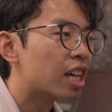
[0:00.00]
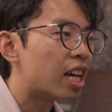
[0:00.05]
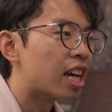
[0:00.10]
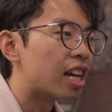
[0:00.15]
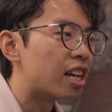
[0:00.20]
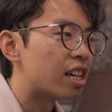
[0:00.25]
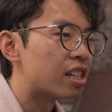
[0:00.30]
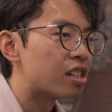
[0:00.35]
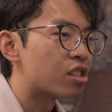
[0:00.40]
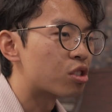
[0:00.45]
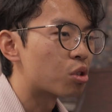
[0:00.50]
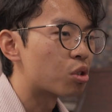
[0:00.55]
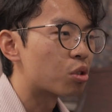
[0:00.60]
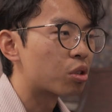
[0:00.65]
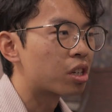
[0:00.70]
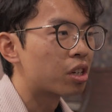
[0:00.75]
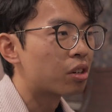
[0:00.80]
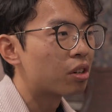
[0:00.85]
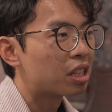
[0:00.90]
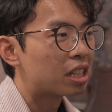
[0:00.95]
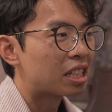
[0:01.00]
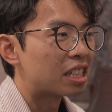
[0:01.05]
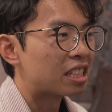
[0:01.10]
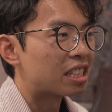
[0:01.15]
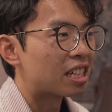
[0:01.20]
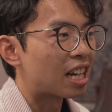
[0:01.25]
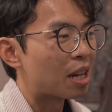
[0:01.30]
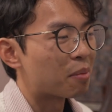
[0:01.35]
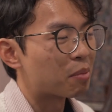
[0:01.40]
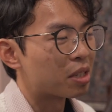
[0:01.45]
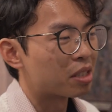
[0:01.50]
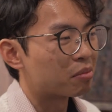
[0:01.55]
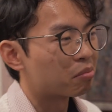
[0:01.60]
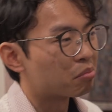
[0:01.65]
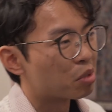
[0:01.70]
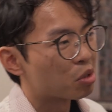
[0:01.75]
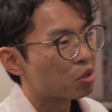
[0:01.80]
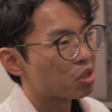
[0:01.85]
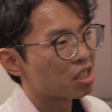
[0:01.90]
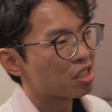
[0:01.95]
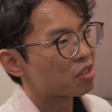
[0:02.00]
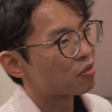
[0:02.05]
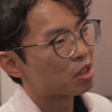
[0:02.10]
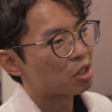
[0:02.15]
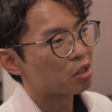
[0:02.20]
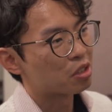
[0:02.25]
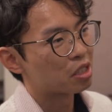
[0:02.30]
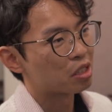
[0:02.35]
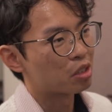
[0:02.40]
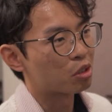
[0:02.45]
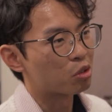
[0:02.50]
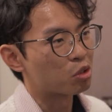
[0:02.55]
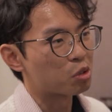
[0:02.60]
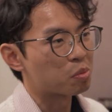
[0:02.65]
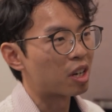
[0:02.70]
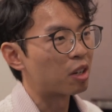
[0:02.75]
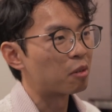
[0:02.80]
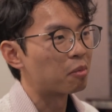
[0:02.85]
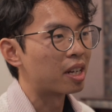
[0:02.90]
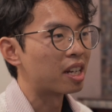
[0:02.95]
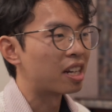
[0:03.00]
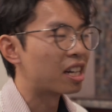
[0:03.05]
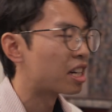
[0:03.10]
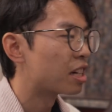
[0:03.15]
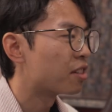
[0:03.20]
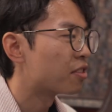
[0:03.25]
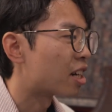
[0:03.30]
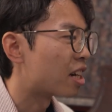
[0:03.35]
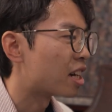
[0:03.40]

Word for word: And so currently, I mean, music is a very huge part of my life.